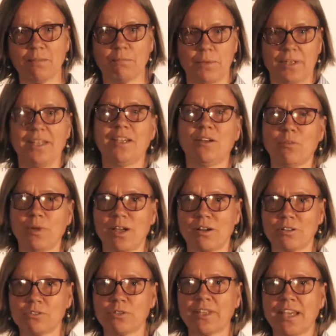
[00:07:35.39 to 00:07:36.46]
But here we
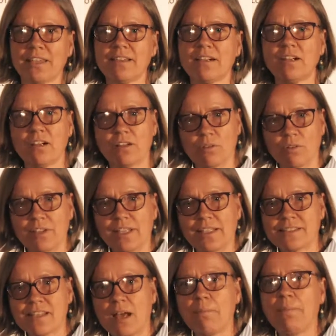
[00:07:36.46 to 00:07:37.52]
are together,
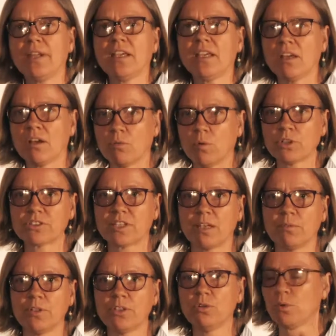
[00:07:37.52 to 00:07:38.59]
it's happening, what
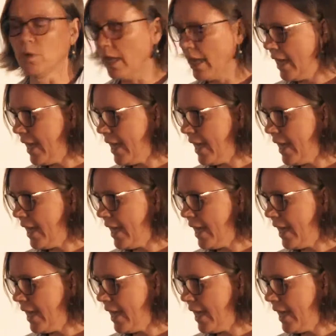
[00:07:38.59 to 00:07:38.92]
can we do?